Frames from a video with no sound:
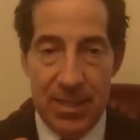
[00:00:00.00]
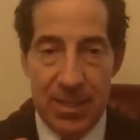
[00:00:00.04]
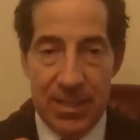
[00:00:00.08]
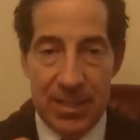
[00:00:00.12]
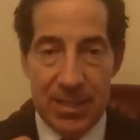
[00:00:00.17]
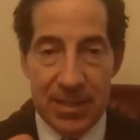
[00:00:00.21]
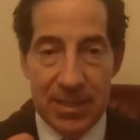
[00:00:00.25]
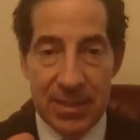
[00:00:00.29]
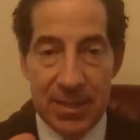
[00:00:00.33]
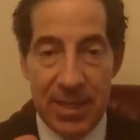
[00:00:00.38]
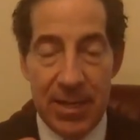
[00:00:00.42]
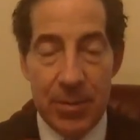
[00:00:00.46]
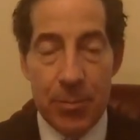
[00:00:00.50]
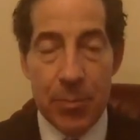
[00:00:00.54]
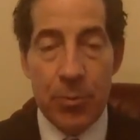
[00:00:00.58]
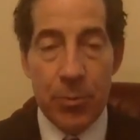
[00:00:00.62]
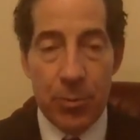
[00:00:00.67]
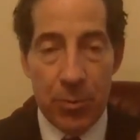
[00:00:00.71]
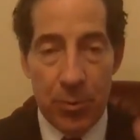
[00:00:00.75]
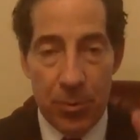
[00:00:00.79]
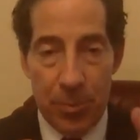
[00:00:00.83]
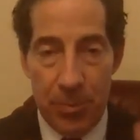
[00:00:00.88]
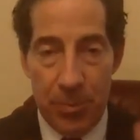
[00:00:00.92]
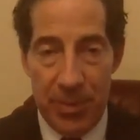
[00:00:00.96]

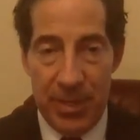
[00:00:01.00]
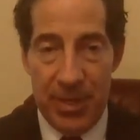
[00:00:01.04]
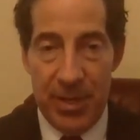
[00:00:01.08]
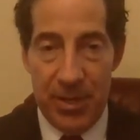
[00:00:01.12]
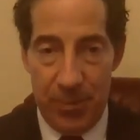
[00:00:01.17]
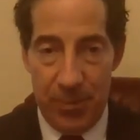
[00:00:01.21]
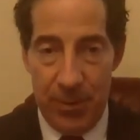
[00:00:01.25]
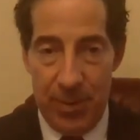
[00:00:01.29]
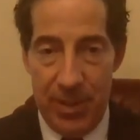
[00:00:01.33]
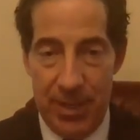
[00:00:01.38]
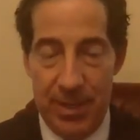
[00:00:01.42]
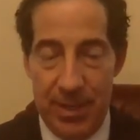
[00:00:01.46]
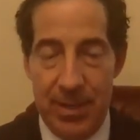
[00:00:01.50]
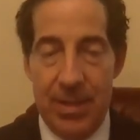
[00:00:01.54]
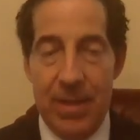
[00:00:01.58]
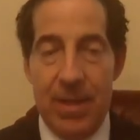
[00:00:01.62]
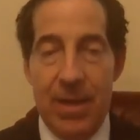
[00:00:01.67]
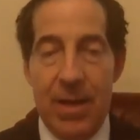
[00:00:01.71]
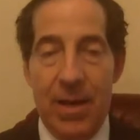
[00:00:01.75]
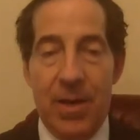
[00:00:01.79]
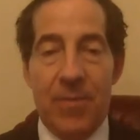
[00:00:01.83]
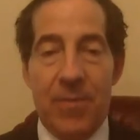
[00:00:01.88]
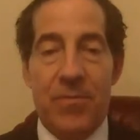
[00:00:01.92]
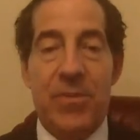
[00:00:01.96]
liberal period
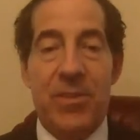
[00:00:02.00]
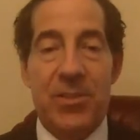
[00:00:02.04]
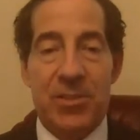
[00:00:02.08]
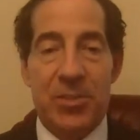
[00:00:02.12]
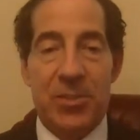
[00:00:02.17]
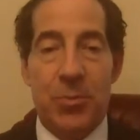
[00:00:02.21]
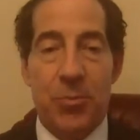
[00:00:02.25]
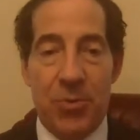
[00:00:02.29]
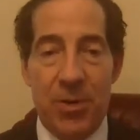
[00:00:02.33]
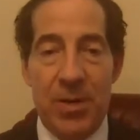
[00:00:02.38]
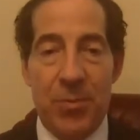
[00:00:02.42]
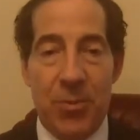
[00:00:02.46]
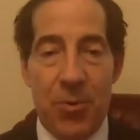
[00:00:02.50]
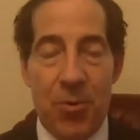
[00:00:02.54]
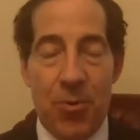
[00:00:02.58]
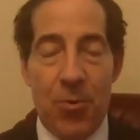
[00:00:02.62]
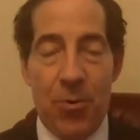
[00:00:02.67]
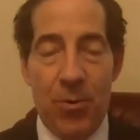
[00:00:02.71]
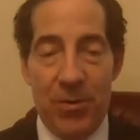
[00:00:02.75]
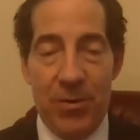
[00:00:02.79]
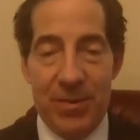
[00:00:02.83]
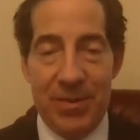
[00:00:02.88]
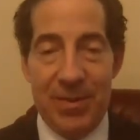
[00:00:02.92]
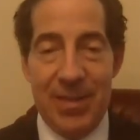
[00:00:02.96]
of the Supreme
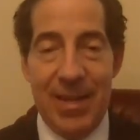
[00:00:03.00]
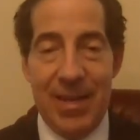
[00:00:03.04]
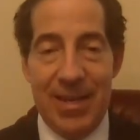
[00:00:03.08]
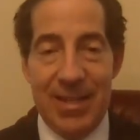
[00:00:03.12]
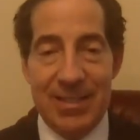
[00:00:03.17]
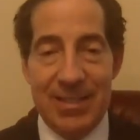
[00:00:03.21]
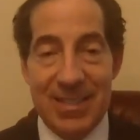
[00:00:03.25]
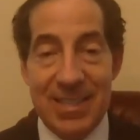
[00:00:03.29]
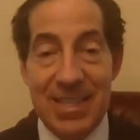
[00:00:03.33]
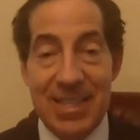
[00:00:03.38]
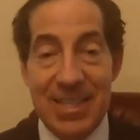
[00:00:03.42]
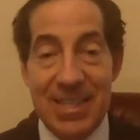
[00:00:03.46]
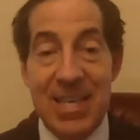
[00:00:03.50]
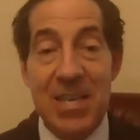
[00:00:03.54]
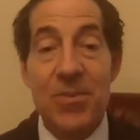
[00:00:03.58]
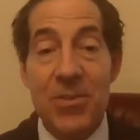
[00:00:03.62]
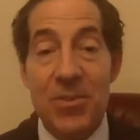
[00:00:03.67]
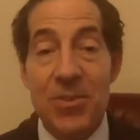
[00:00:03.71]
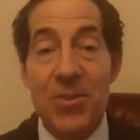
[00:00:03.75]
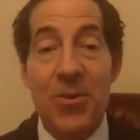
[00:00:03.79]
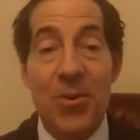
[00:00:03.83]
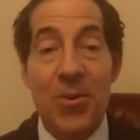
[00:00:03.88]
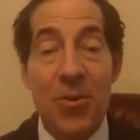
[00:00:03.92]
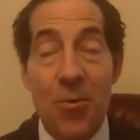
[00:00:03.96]
Court that has
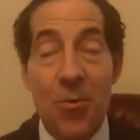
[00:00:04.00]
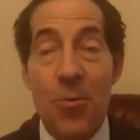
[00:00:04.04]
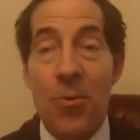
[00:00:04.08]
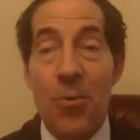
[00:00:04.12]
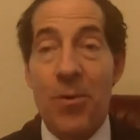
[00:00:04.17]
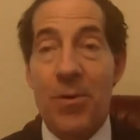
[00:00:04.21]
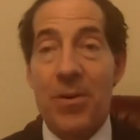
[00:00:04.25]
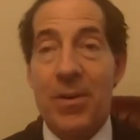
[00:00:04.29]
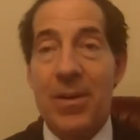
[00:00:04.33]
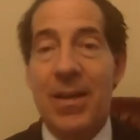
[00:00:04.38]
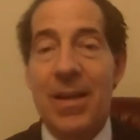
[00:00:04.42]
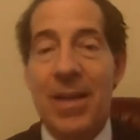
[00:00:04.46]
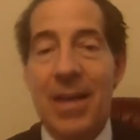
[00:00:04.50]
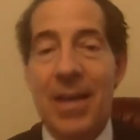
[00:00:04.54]
given the court